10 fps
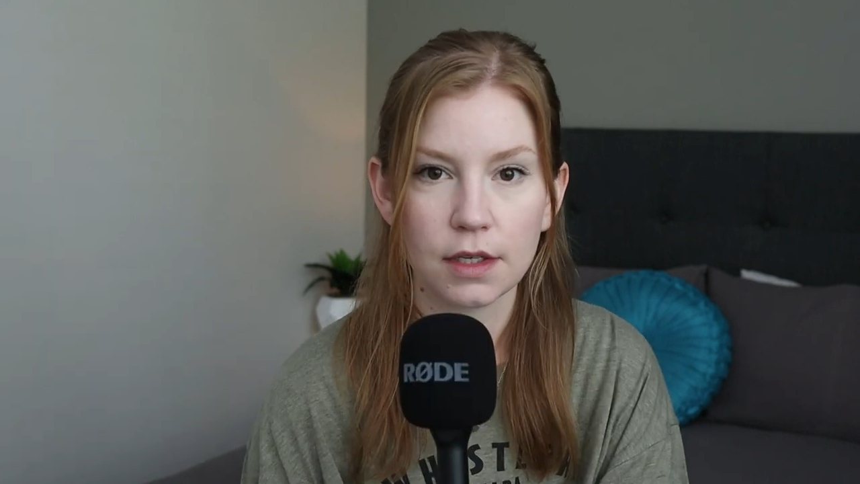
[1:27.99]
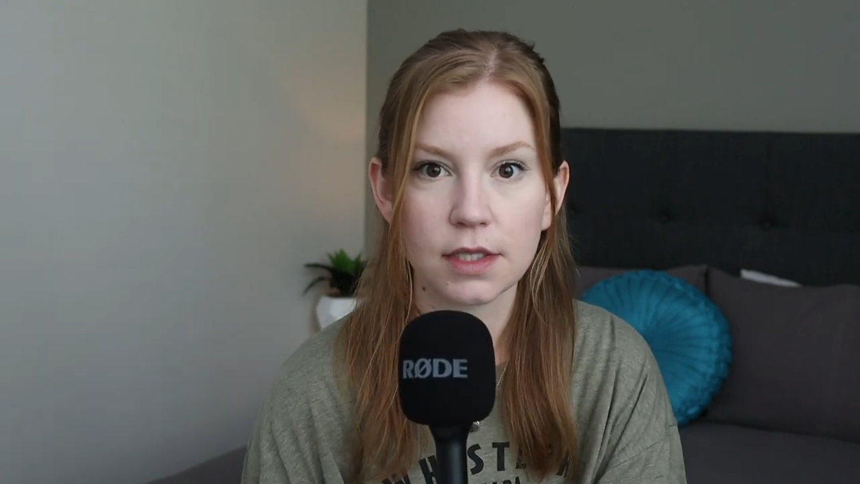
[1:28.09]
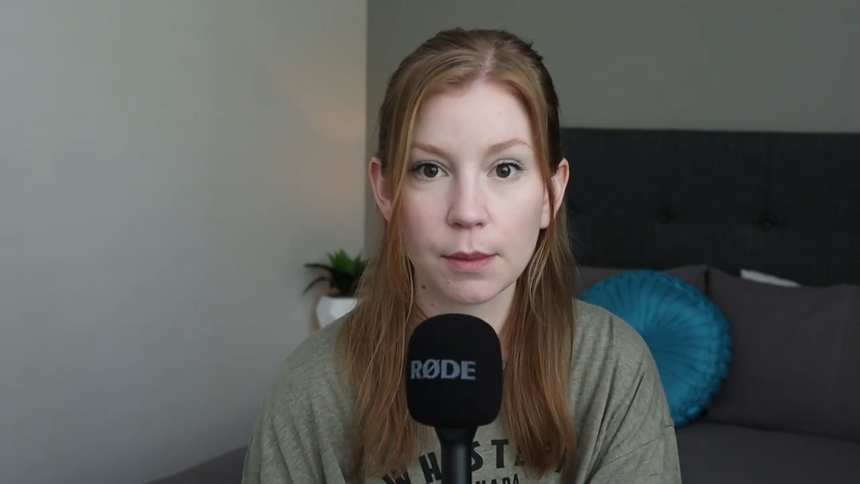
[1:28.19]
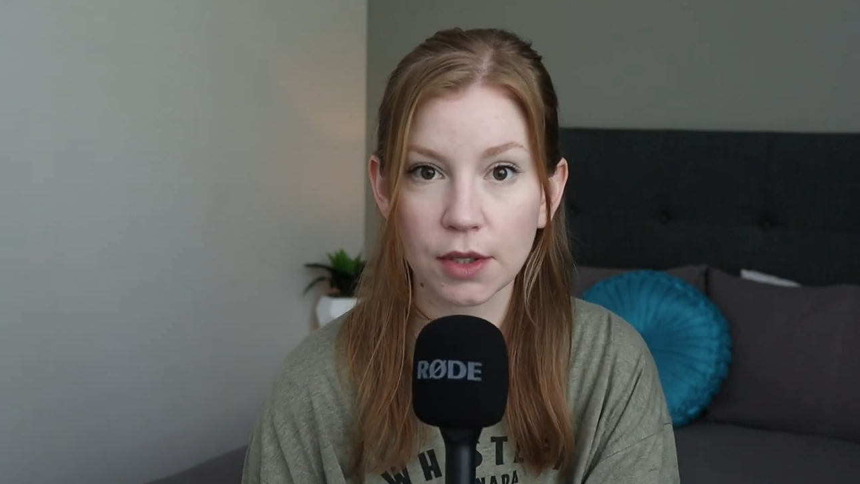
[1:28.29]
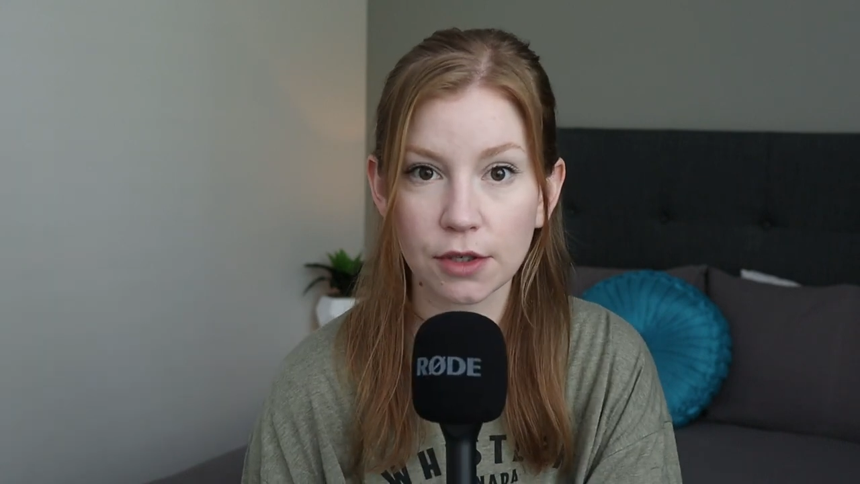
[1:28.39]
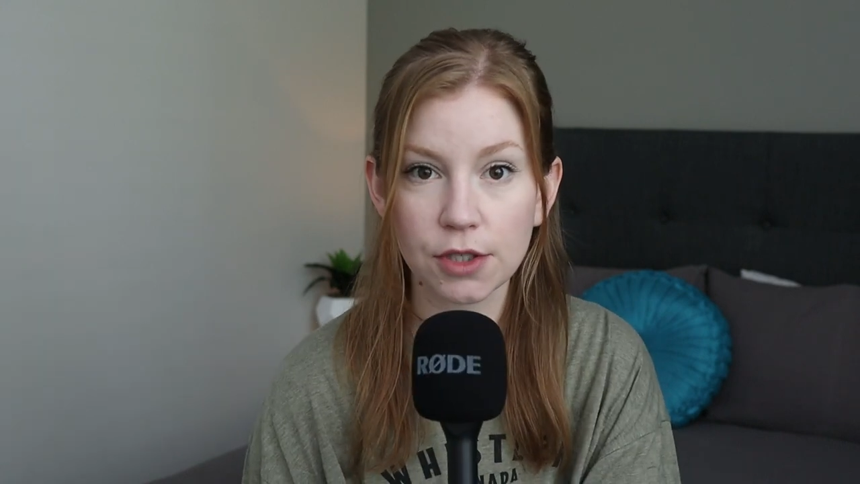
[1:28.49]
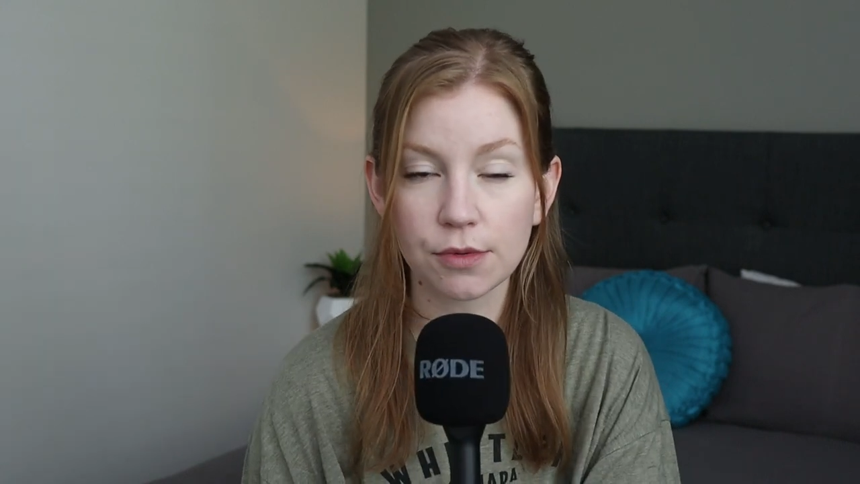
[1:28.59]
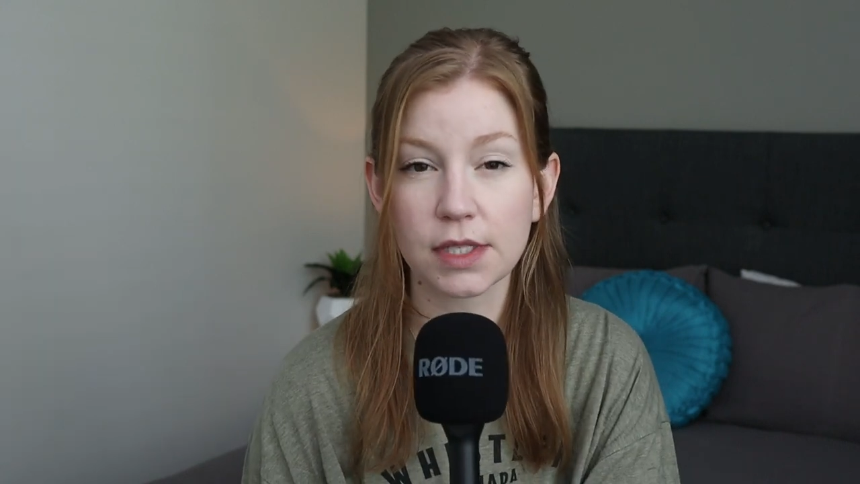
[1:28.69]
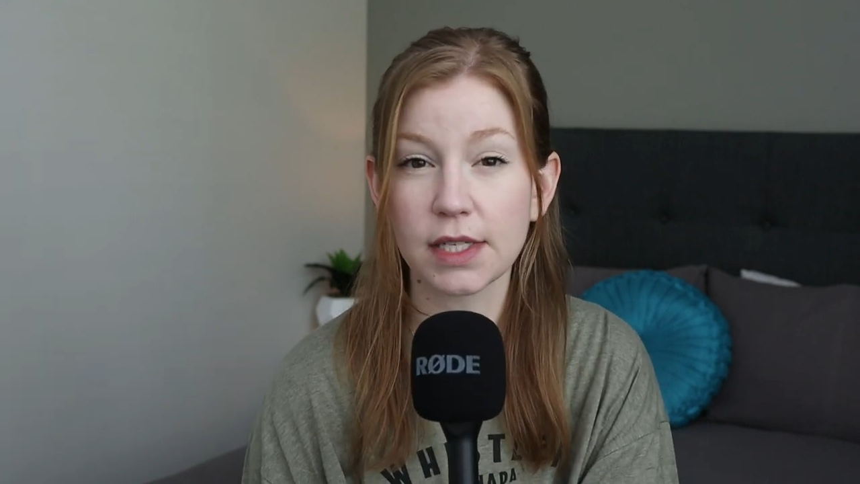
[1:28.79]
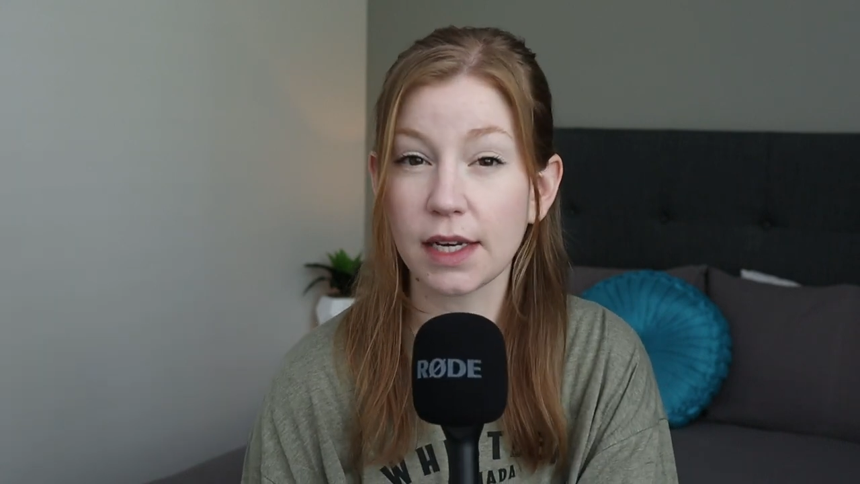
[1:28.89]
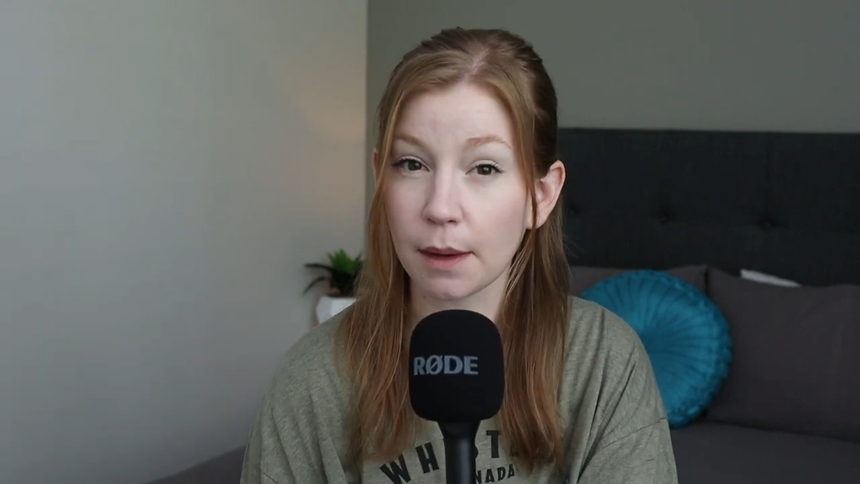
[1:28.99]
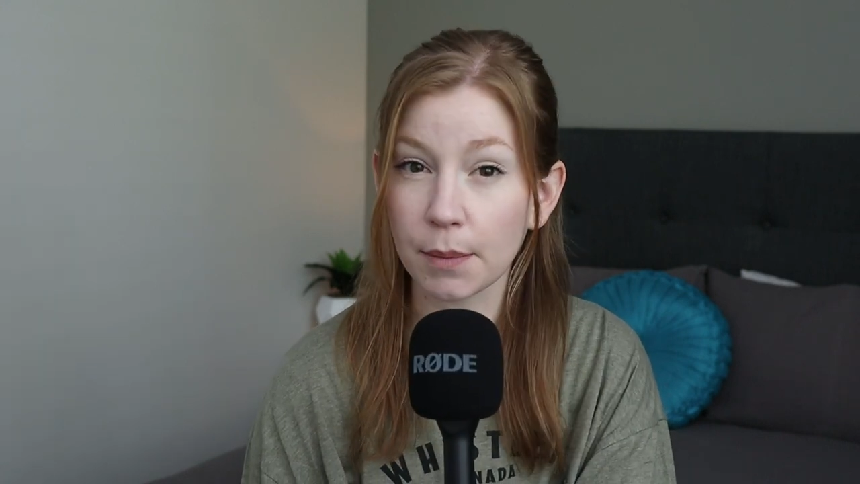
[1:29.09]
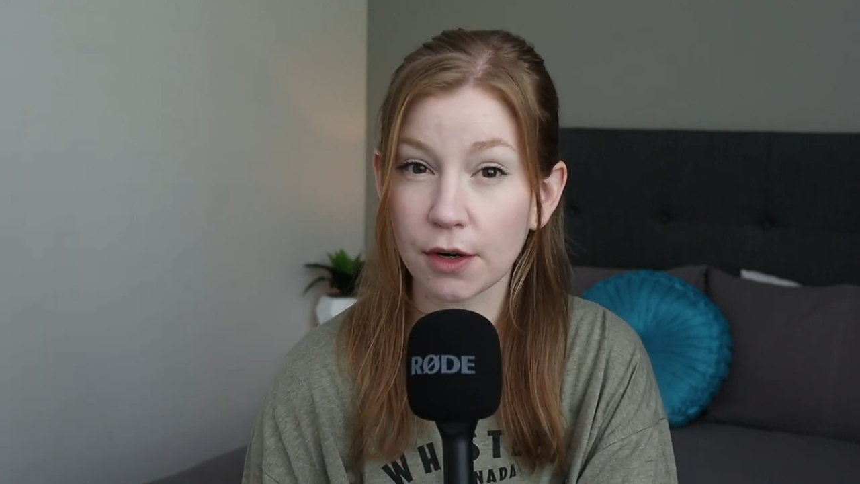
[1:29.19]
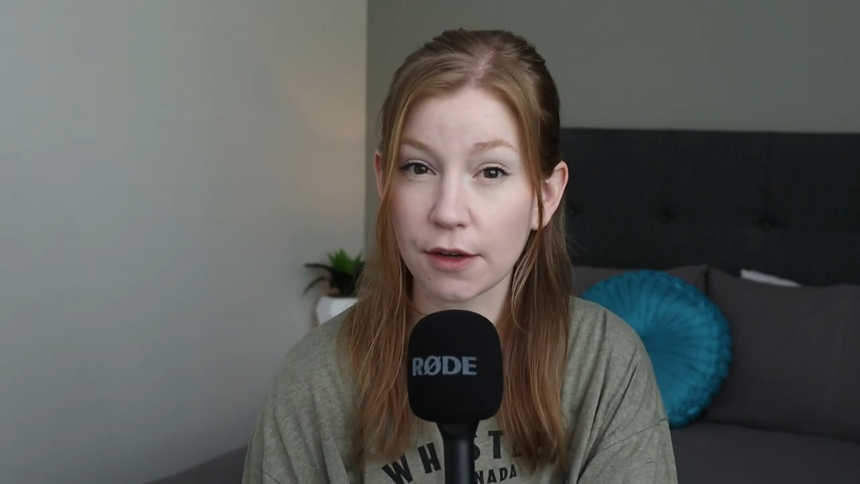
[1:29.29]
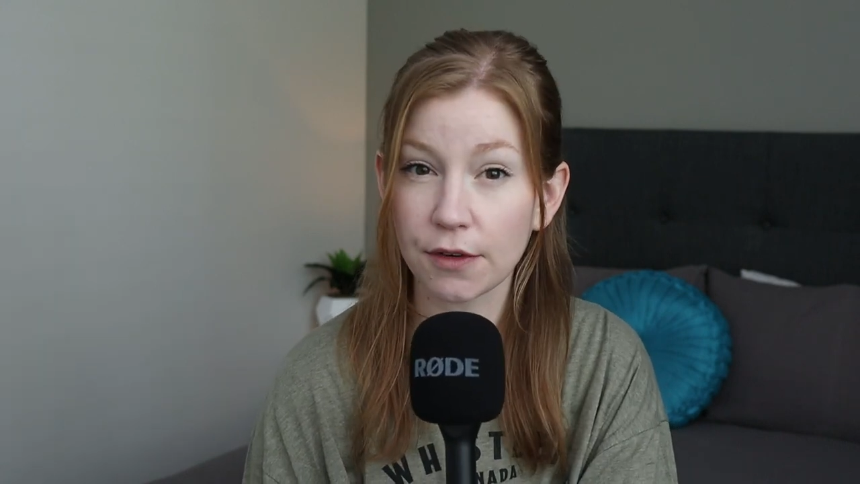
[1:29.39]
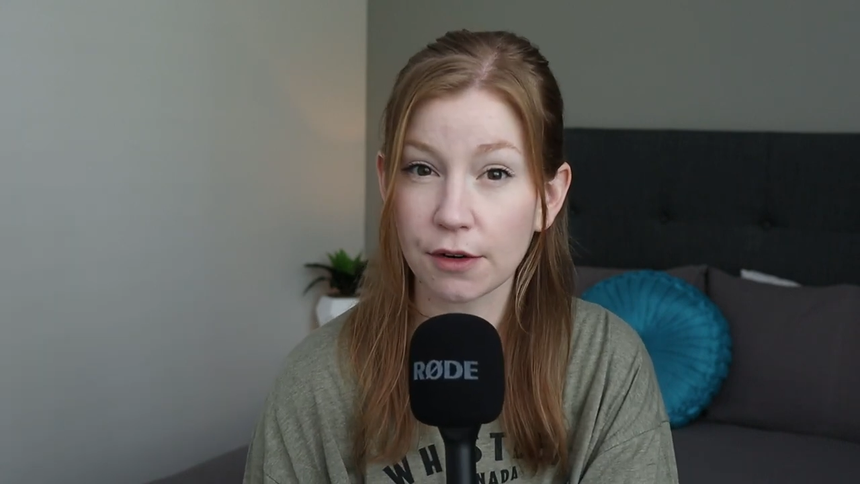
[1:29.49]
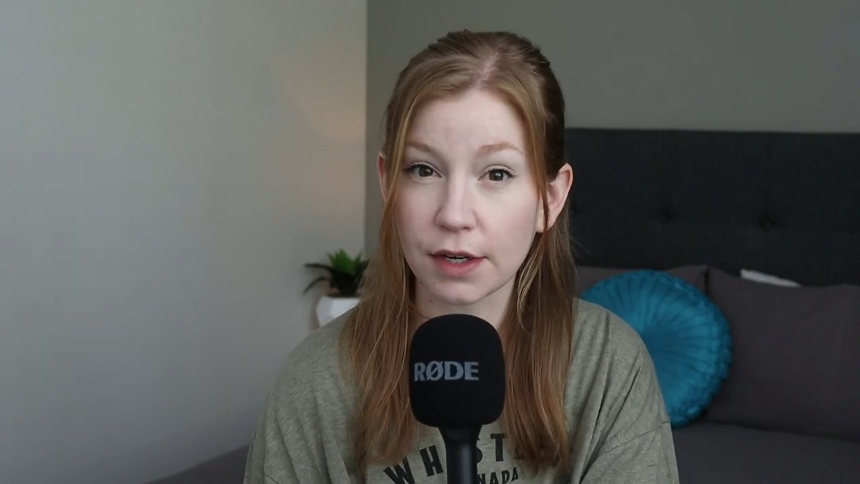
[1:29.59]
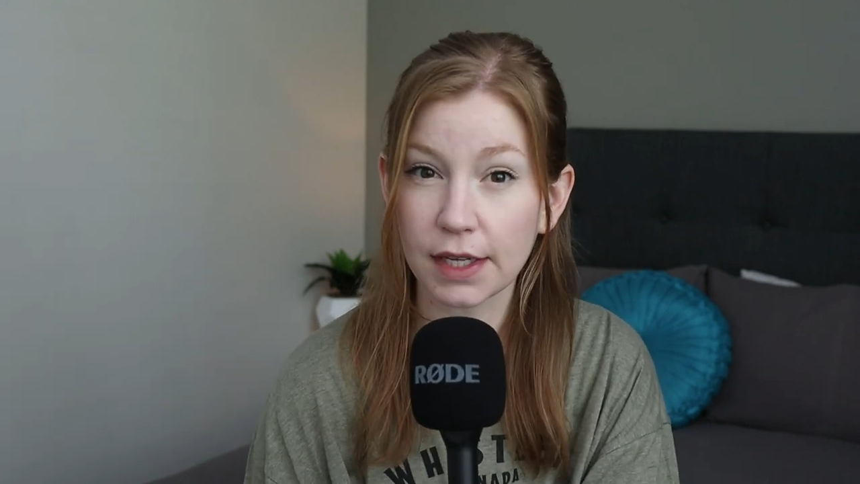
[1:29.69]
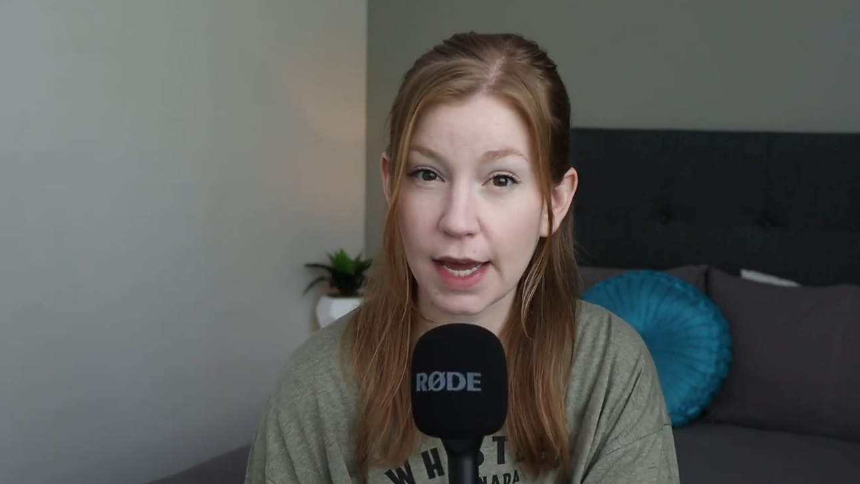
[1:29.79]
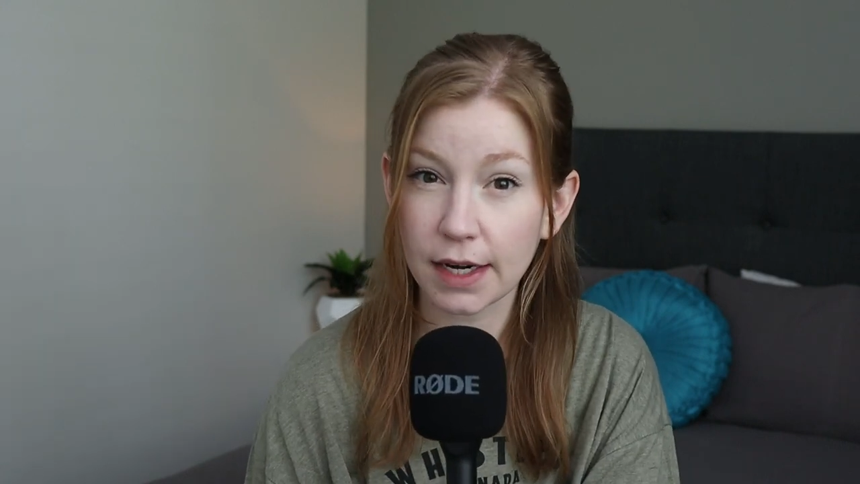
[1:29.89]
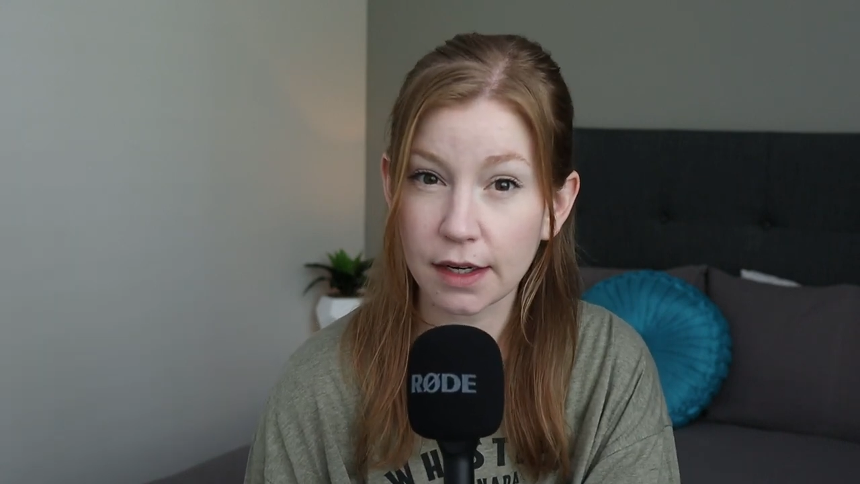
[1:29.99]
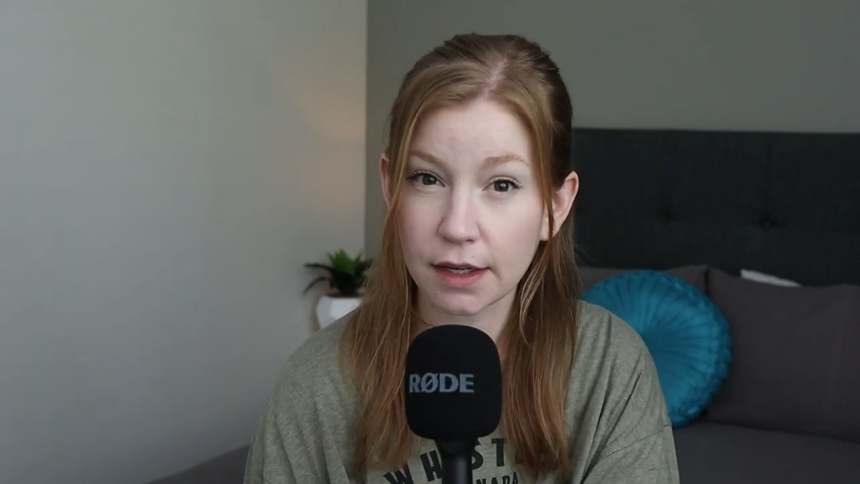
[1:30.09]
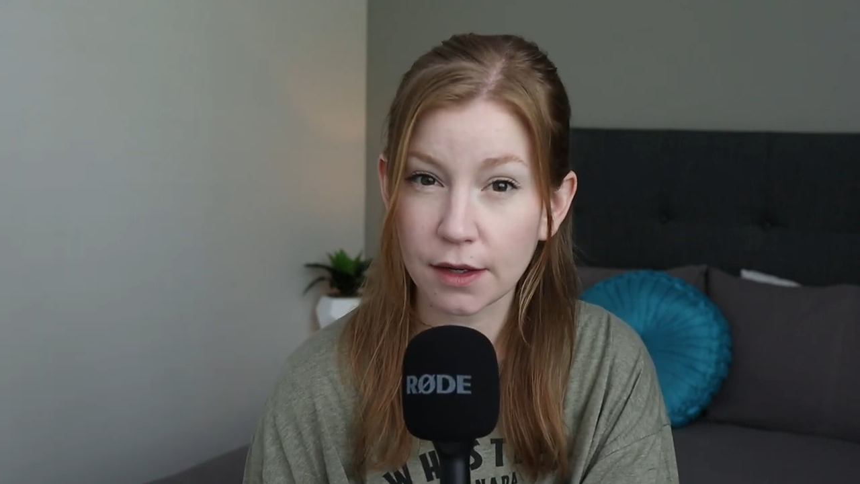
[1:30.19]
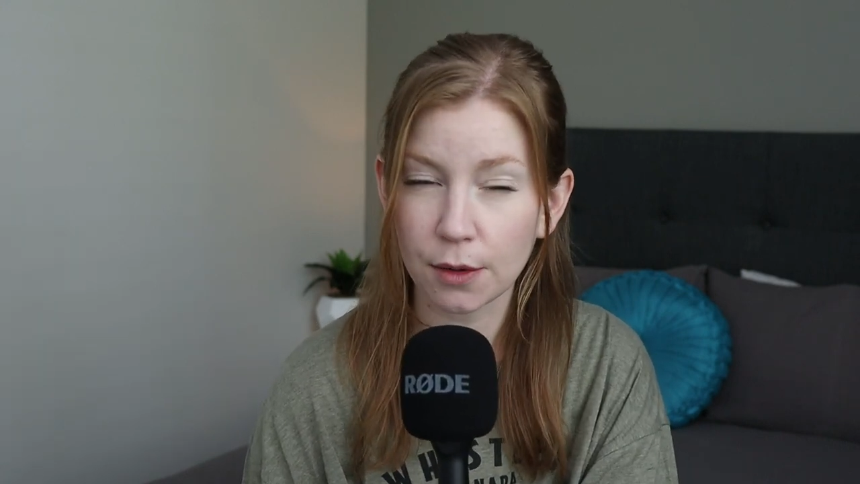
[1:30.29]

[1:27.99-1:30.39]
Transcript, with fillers: similar to a SIN number if you're in Canada,